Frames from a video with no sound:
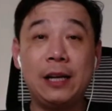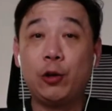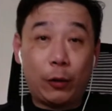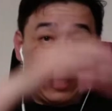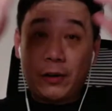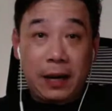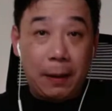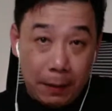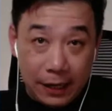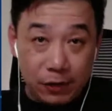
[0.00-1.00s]
look at your
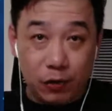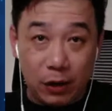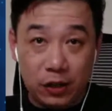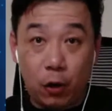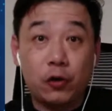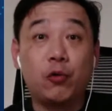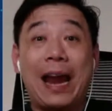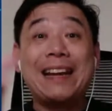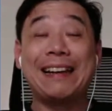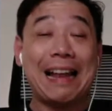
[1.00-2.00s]
campaign structure, or to
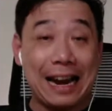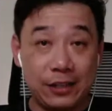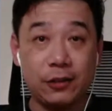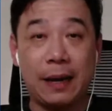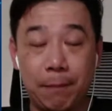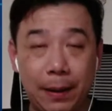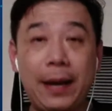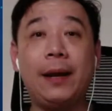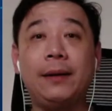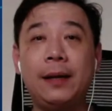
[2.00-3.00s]
analyze your
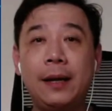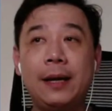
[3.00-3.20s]
campaign,